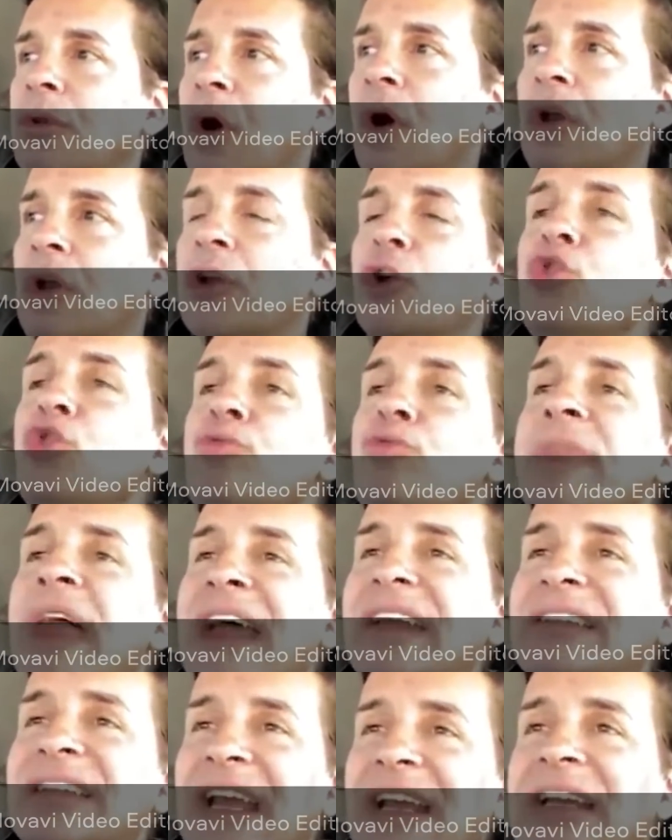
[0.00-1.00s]
on whom
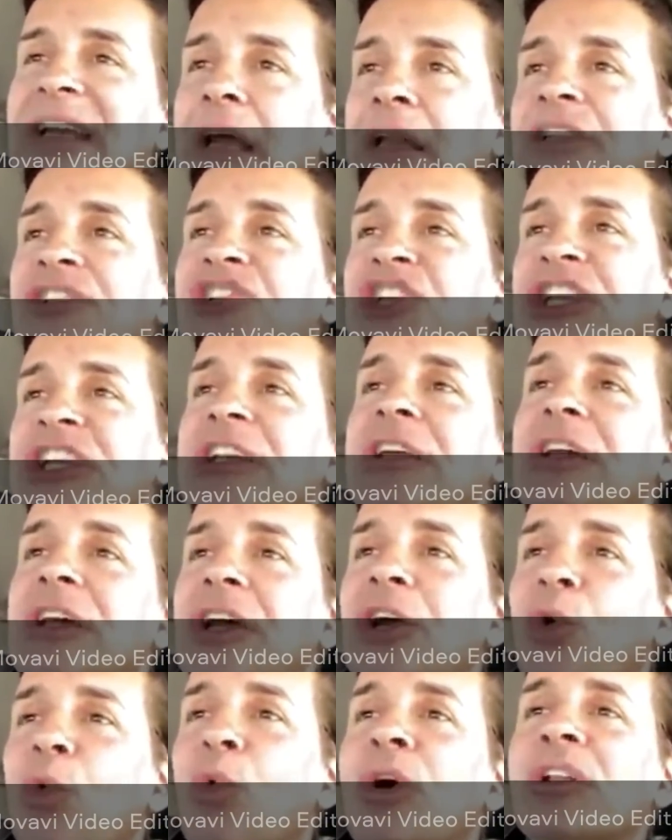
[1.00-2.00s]
that technology
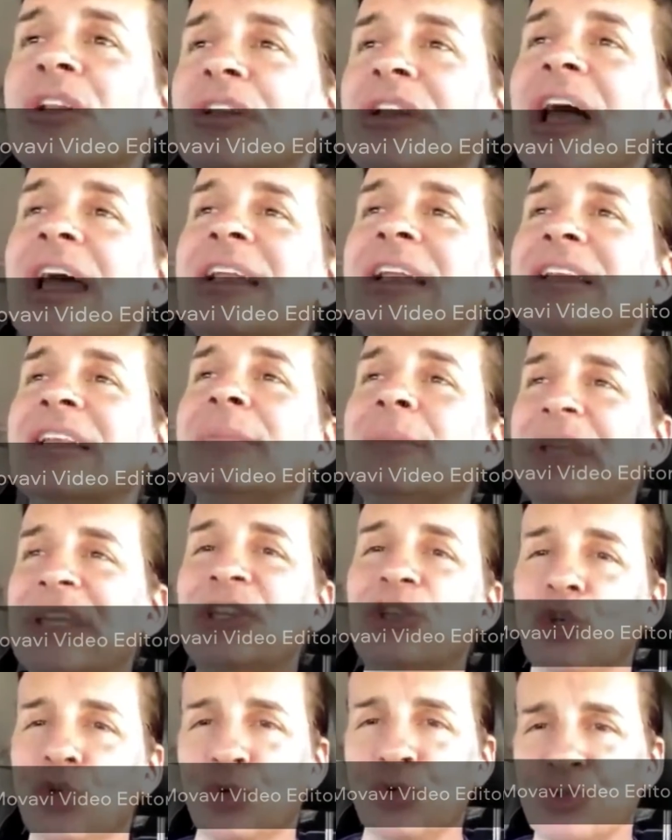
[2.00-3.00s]
will likely be
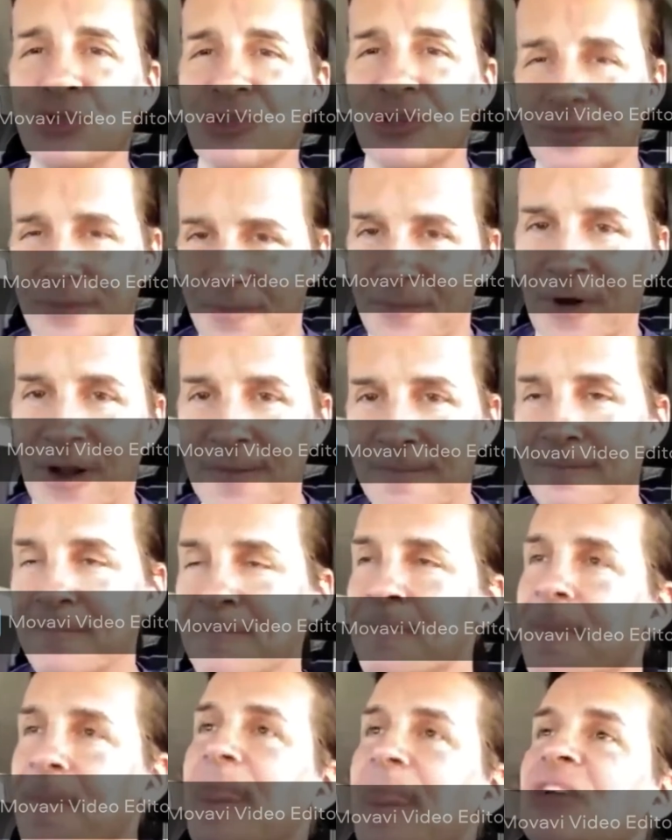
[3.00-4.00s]
used, right?
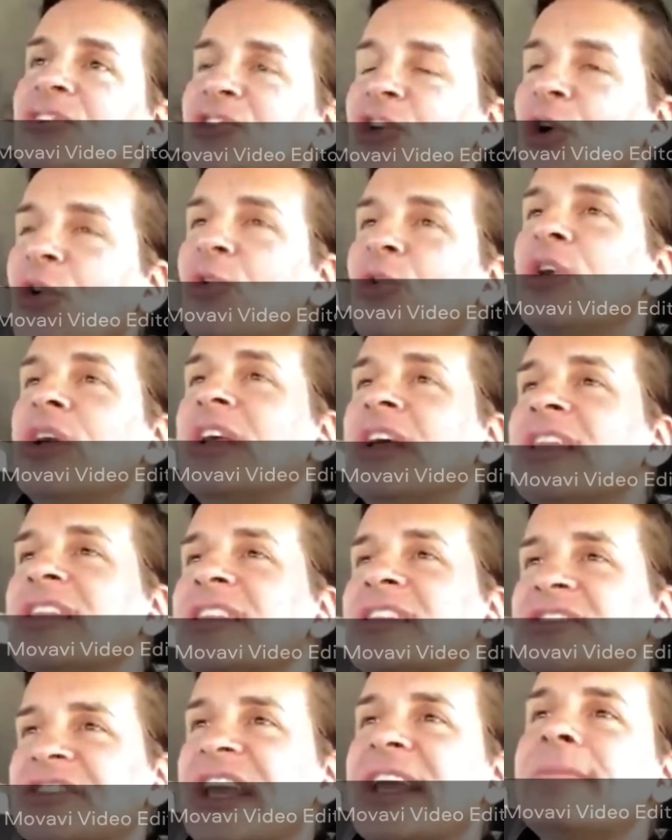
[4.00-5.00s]
So
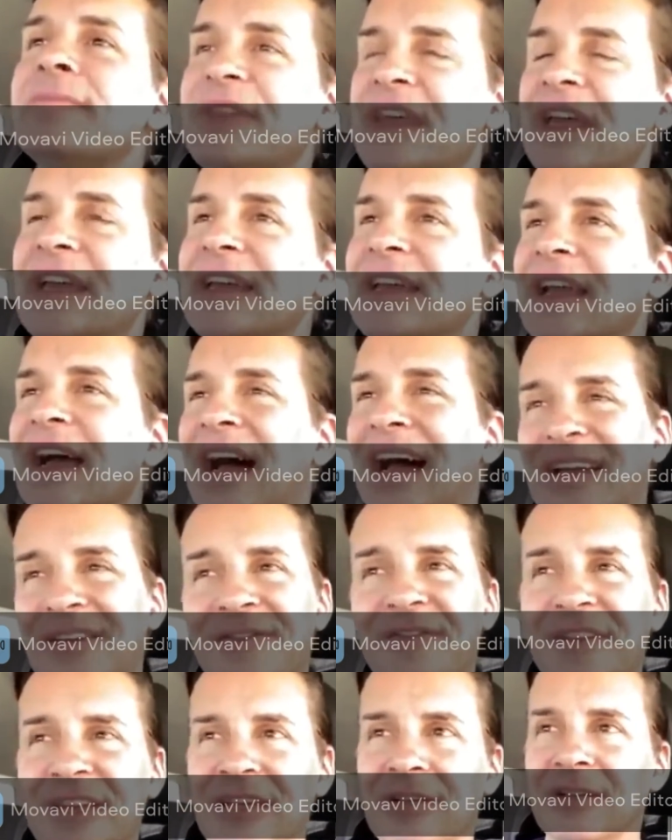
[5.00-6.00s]
the same thing, I
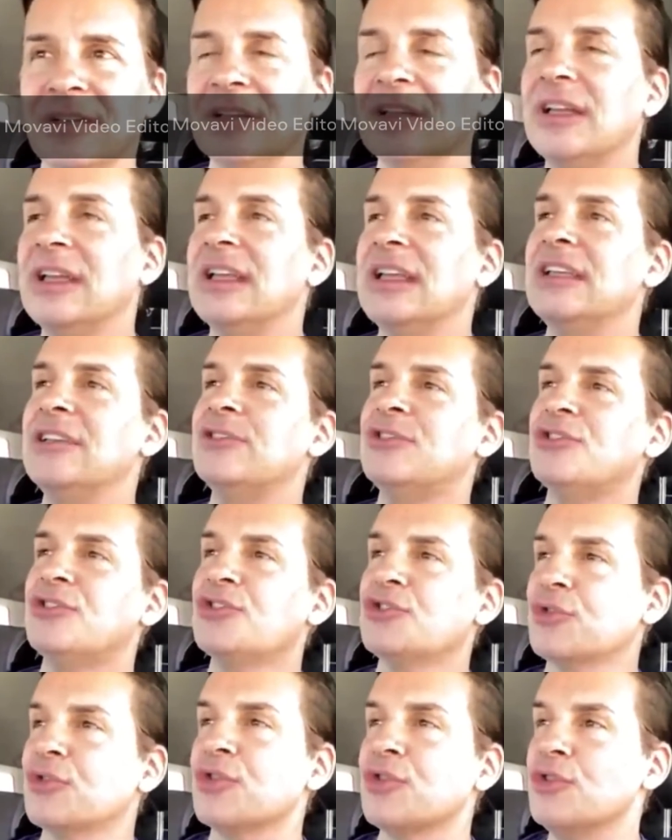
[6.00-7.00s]
feel, is
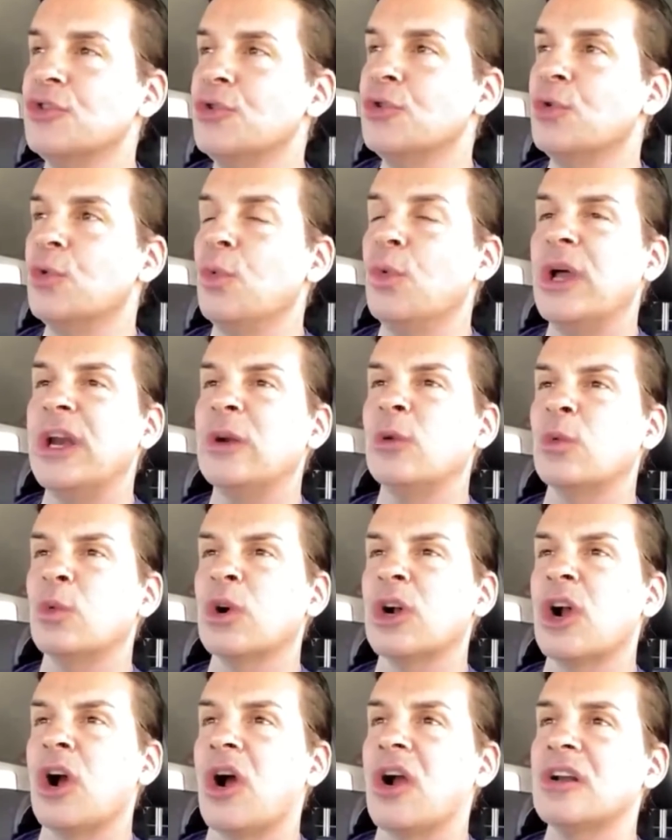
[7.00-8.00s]
true when it
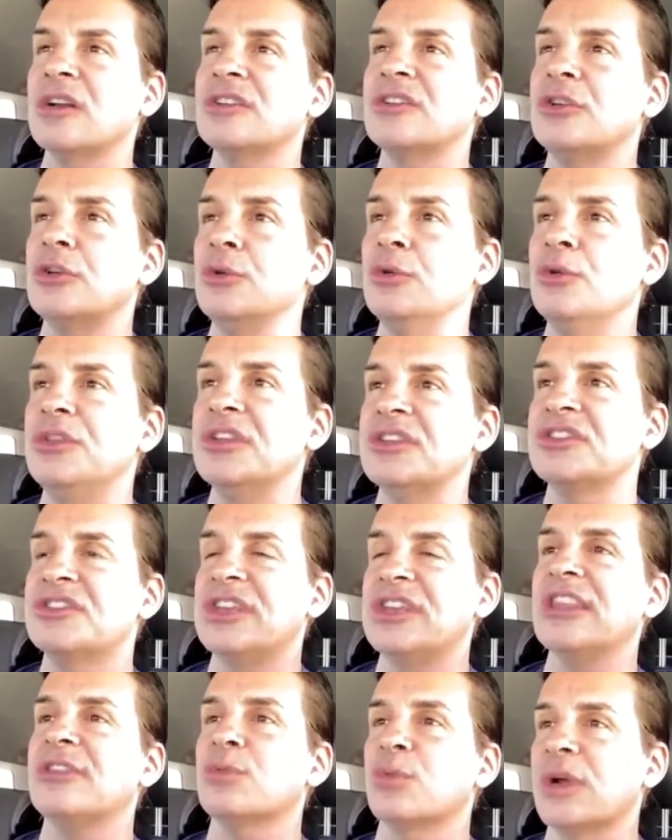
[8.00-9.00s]
regard to the
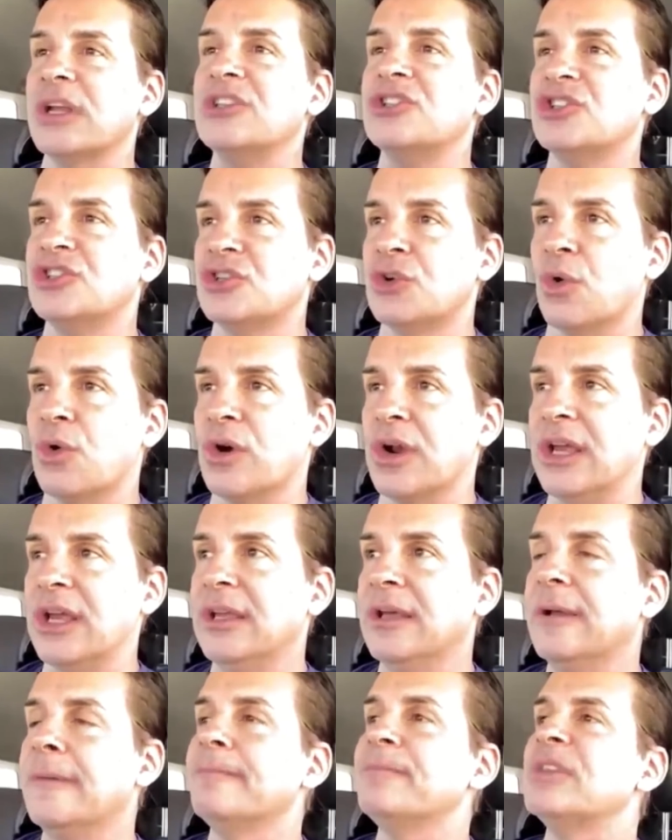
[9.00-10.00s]
Seth Rich story,
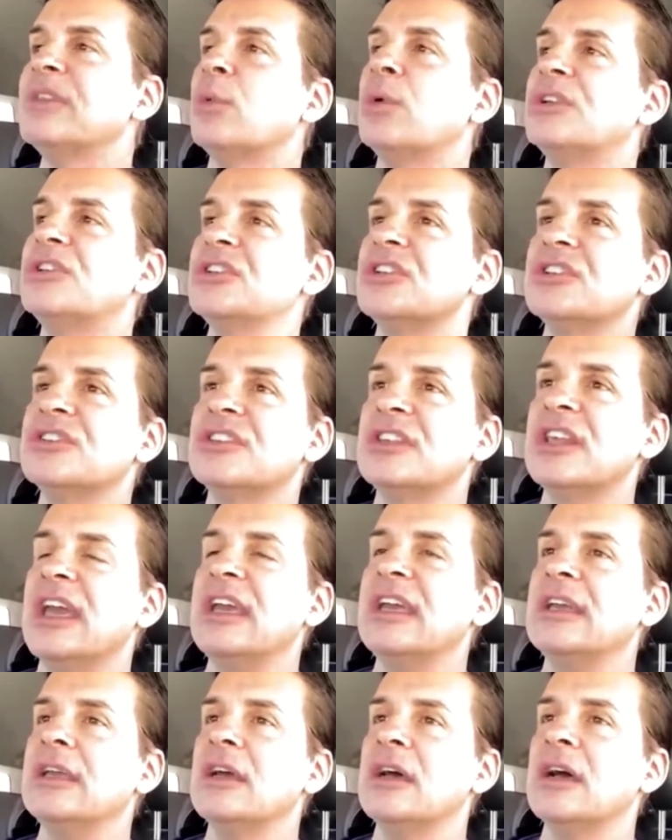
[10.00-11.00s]
which is
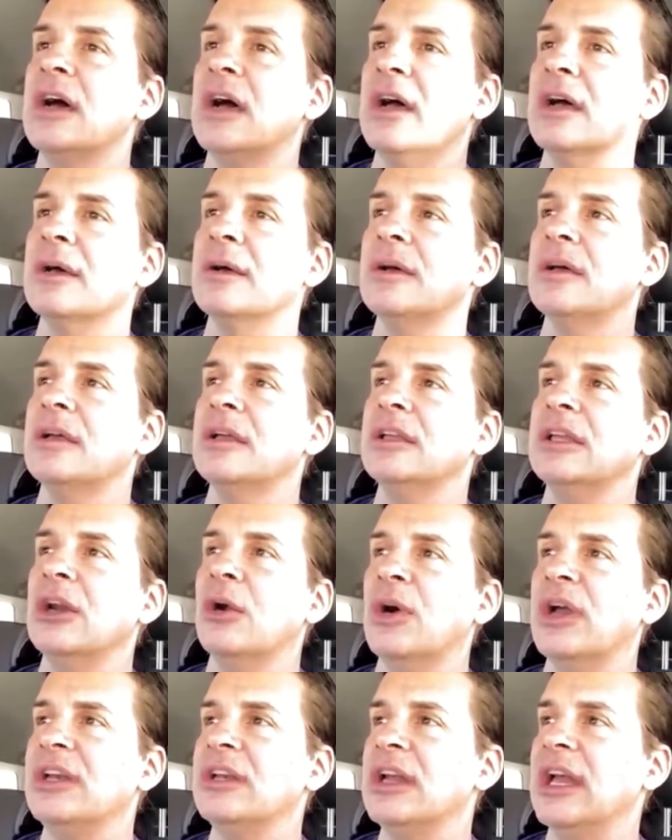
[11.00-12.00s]
they,
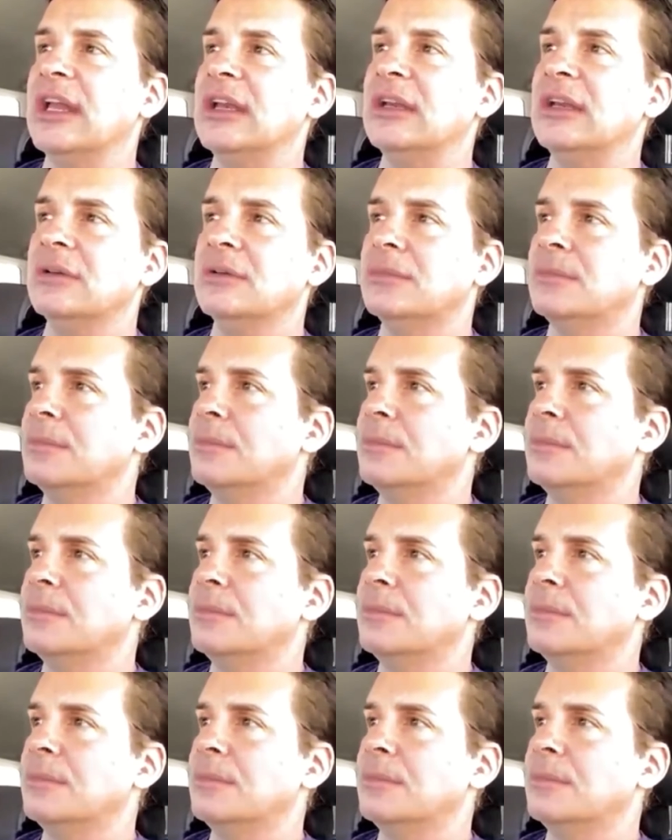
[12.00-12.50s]
and